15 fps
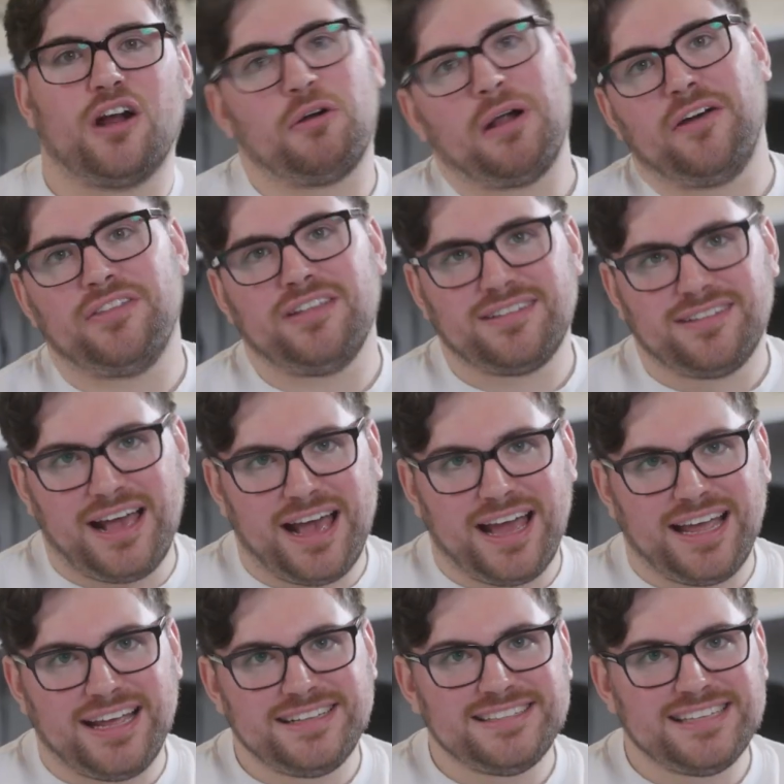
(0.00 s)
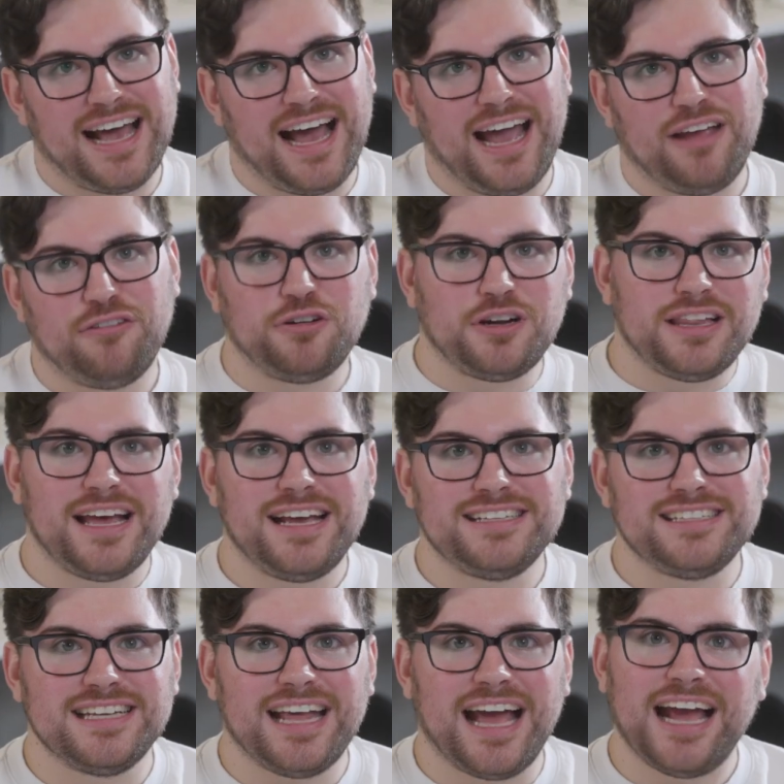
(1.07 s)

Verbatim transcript: around the sides, I've realized that